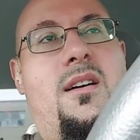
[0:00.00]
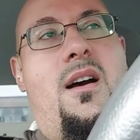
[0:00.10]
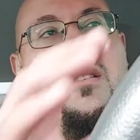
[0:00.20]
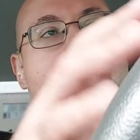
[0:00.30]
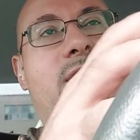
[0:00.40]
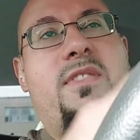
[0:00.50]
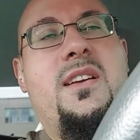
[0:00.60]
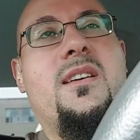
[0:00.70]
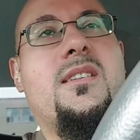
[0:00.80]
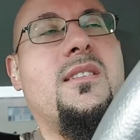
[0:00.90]
of the
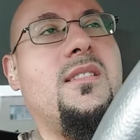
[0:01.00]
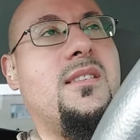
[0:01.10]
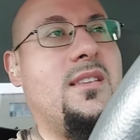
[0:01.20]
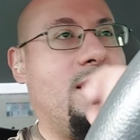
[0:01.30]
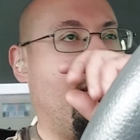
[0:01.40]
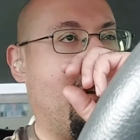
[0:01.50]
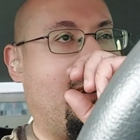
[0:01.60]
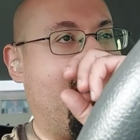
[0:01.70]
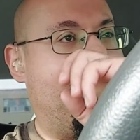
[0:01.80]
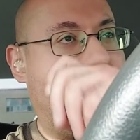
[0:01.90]
vehicle,
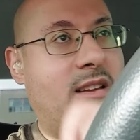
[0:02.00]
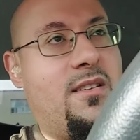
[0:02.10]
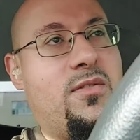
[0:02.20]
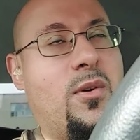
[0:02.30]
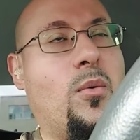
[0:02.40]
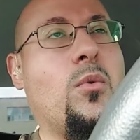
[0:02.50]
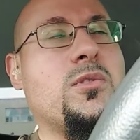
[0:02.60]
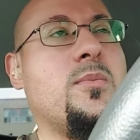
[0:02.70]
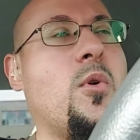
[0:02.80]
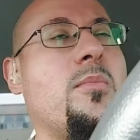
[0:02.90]
the
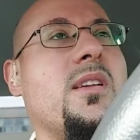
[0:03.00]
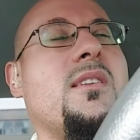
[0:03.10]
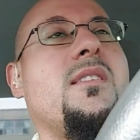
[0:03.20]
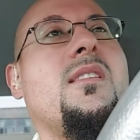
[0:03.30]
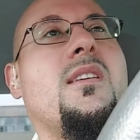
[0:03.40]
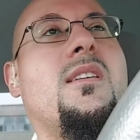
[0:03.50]
Oldsmobile.